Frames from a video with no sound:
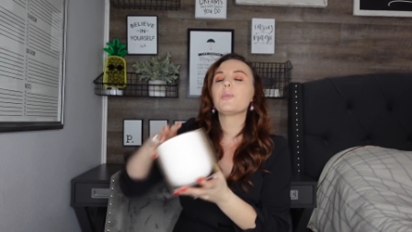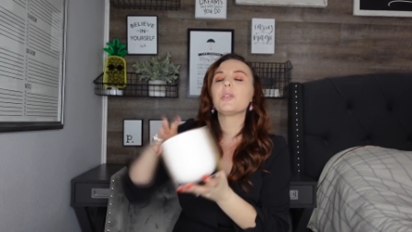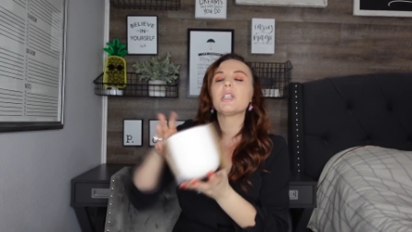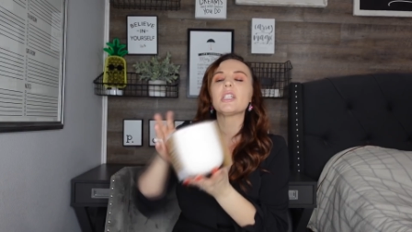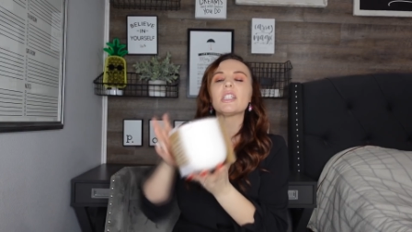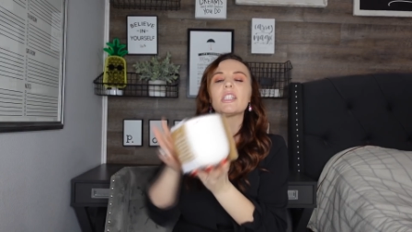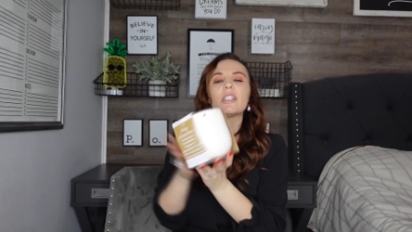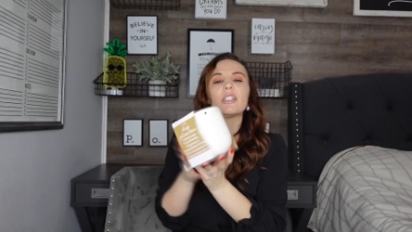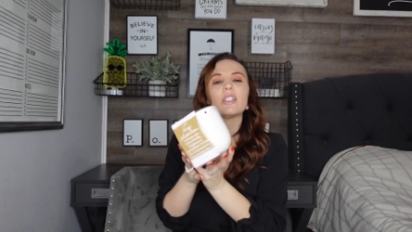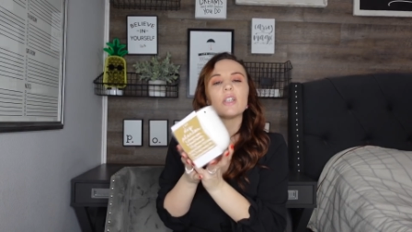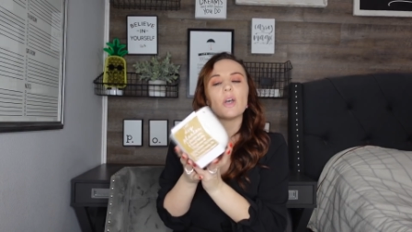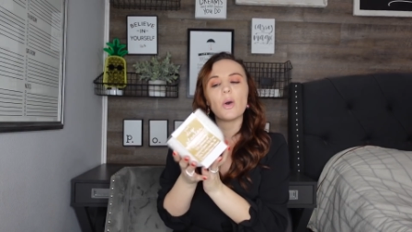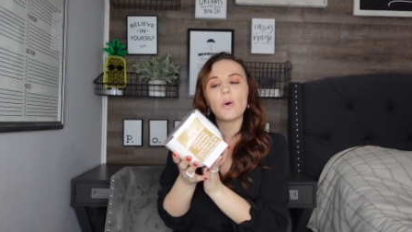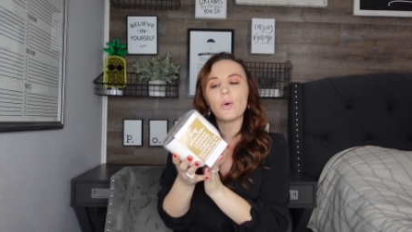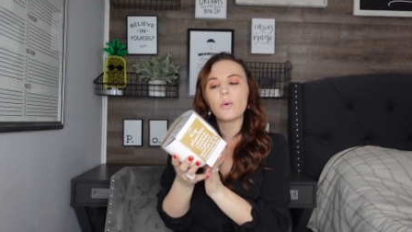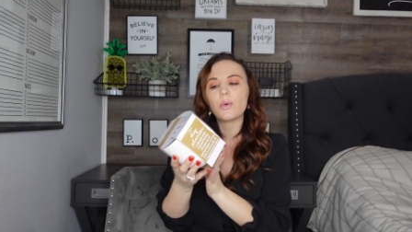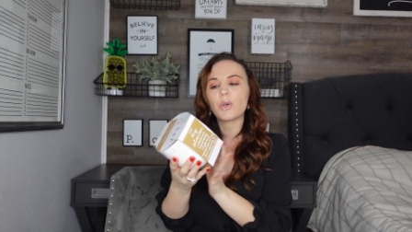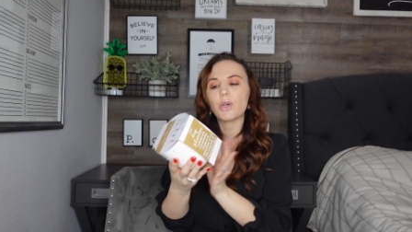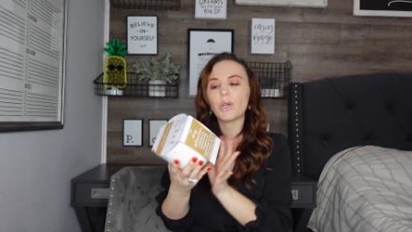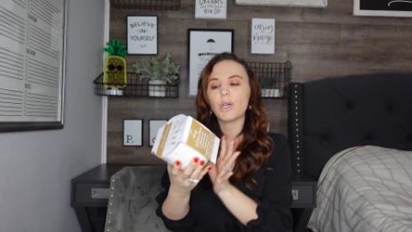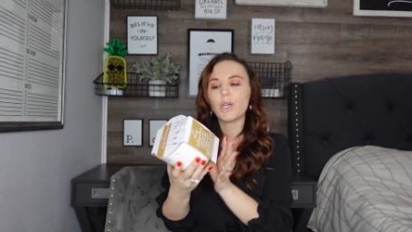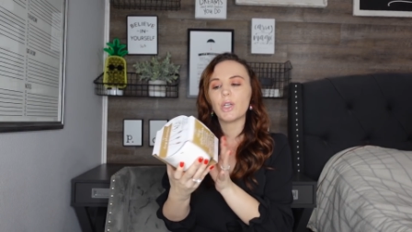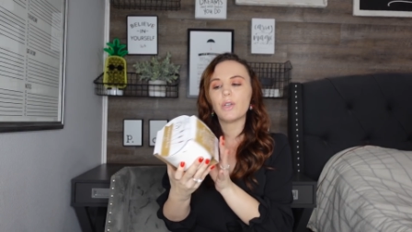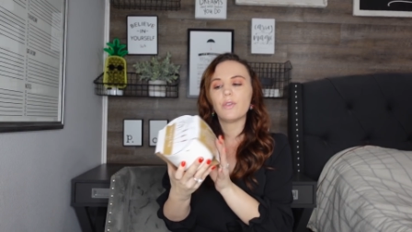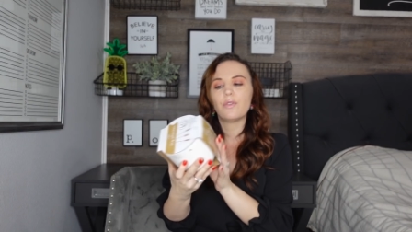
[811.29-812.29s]
be so
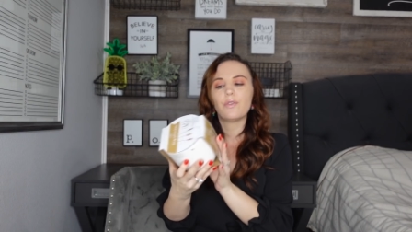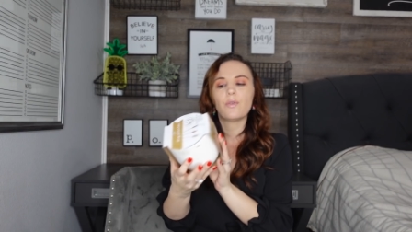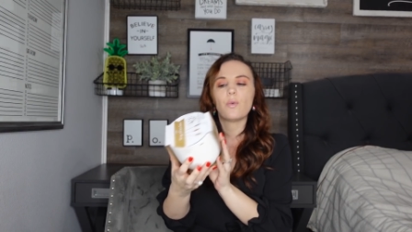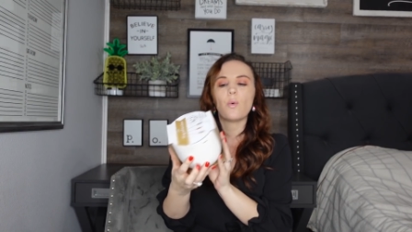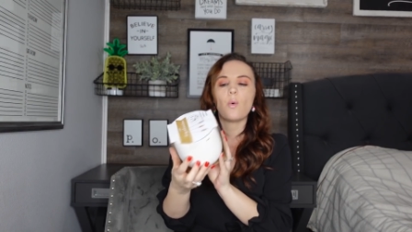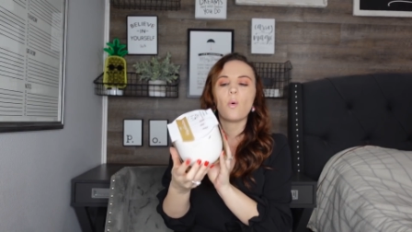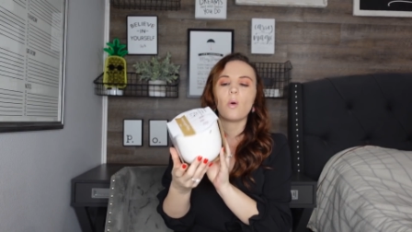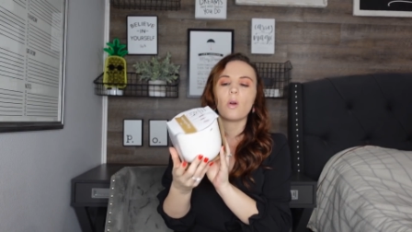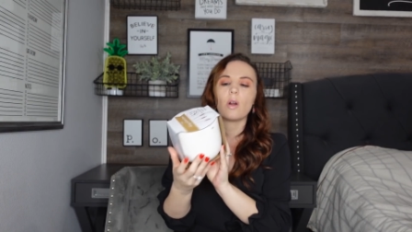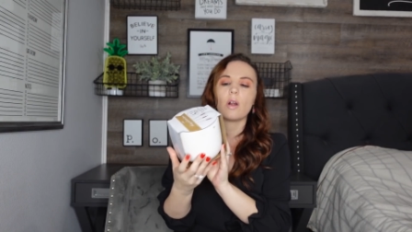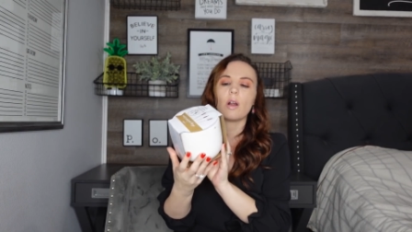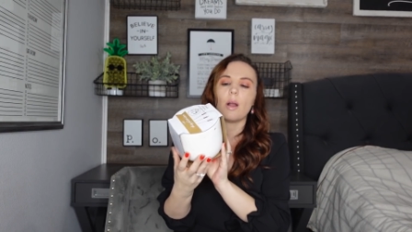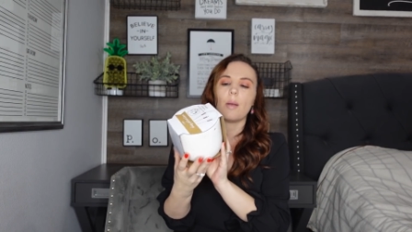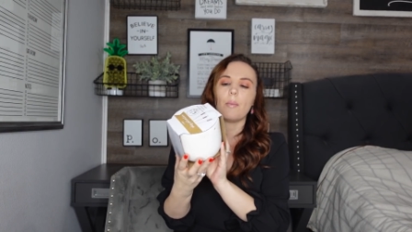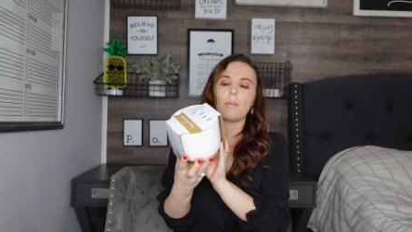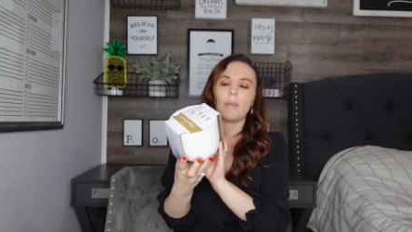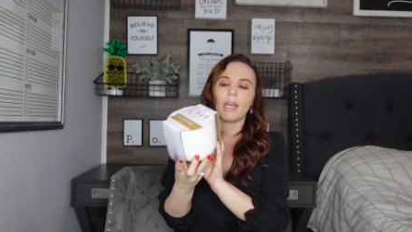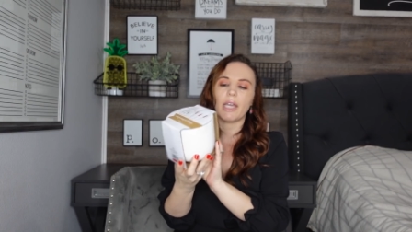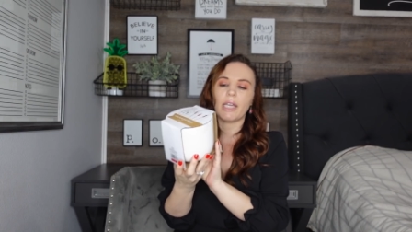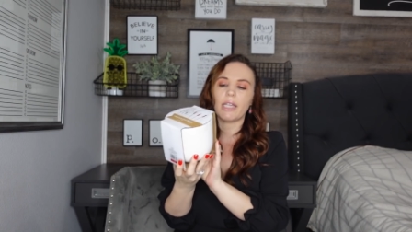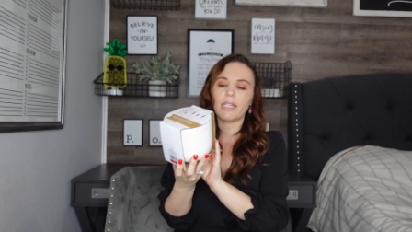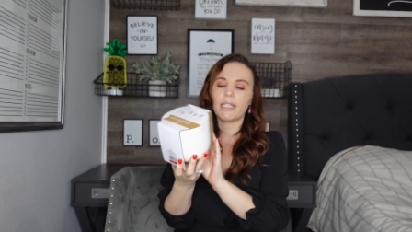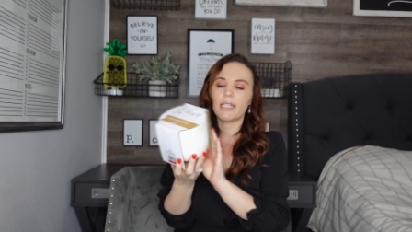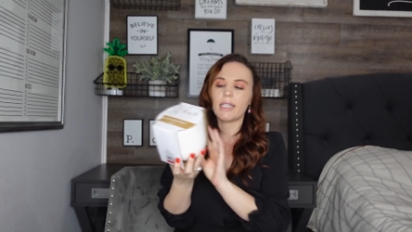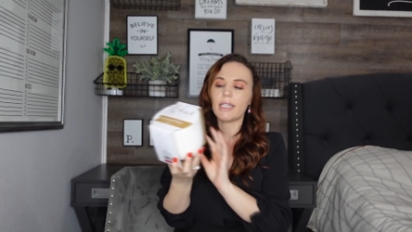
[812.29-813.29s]
good for
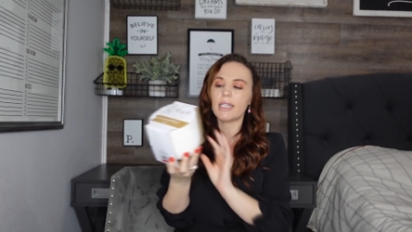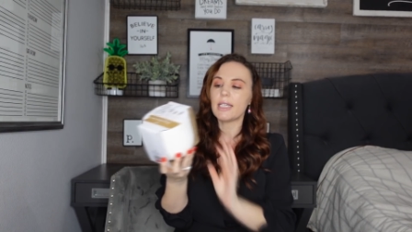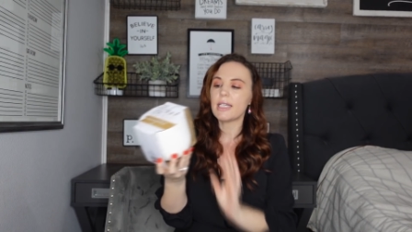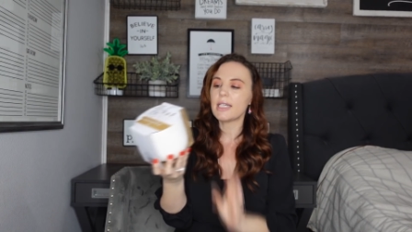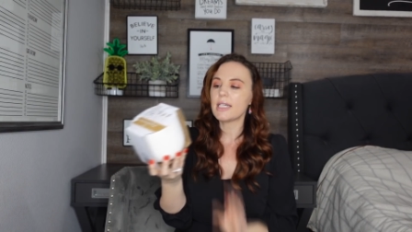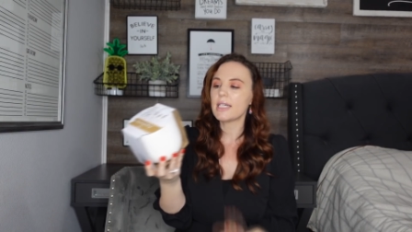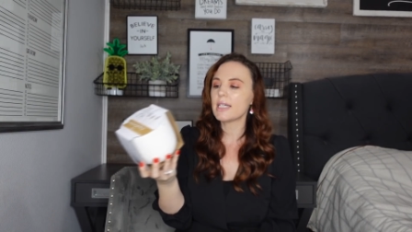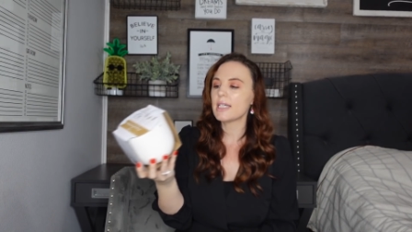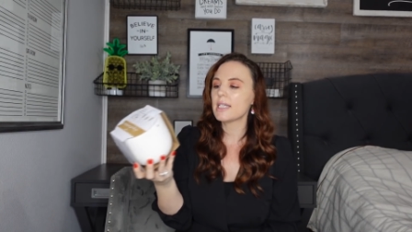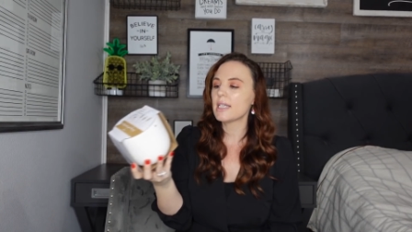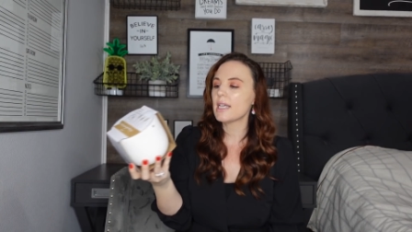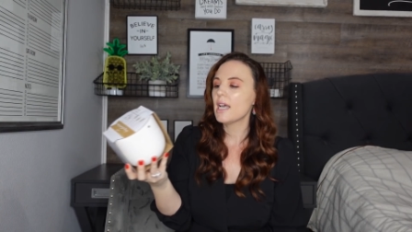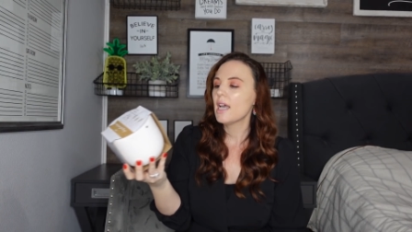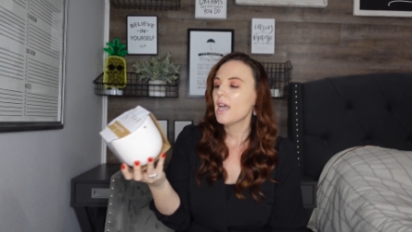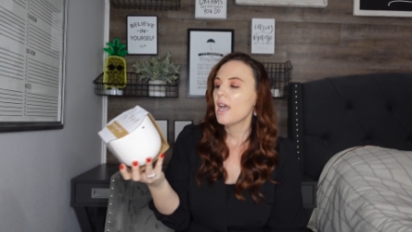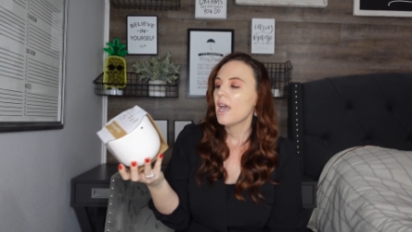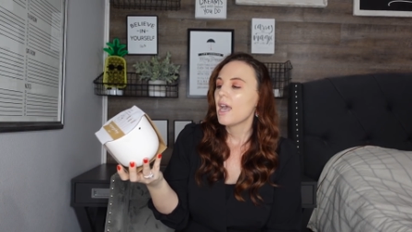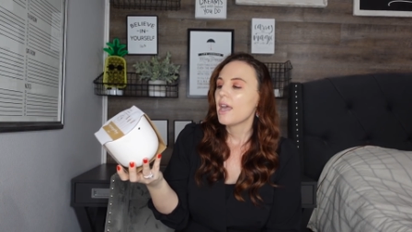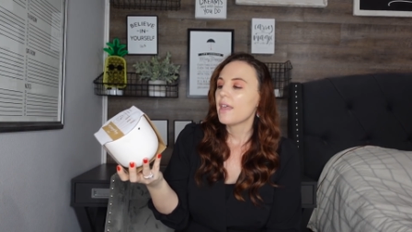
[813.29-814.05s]
my teen.